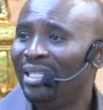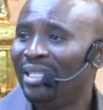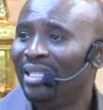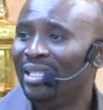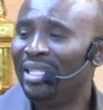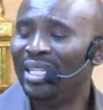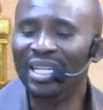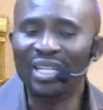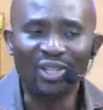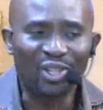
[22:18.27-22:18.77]

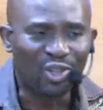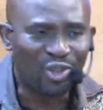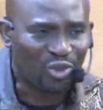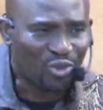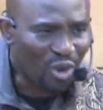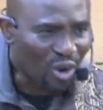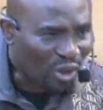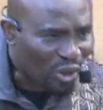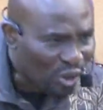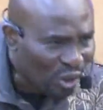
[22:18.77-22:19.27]
the
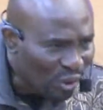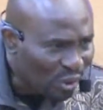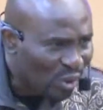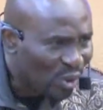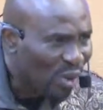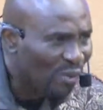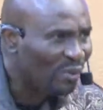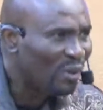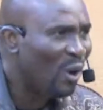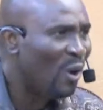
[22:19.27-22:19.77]
instructions
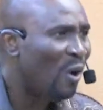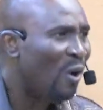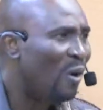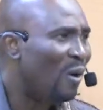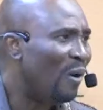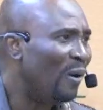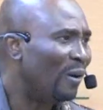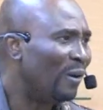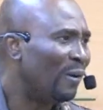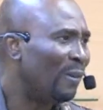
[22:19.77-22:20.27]
of
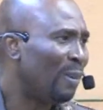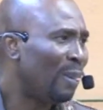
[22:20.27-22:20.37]
God.